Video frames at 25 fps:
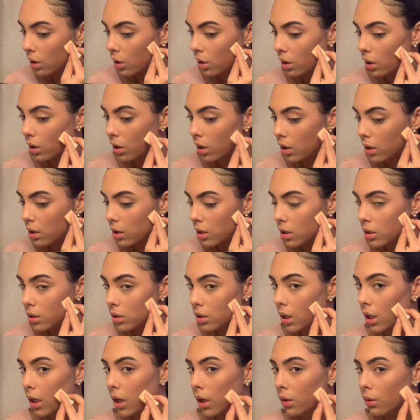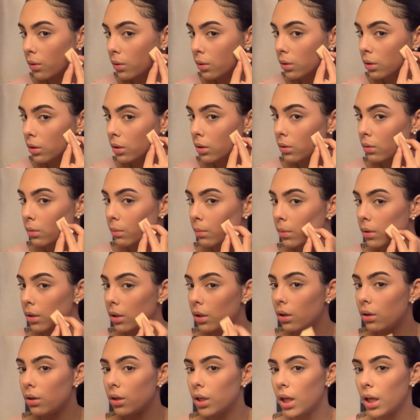cut this out a little
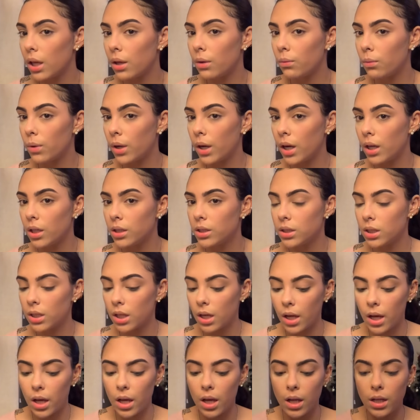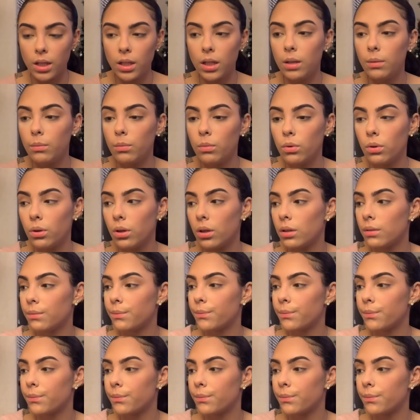bit. Okay, where is it at? I need more.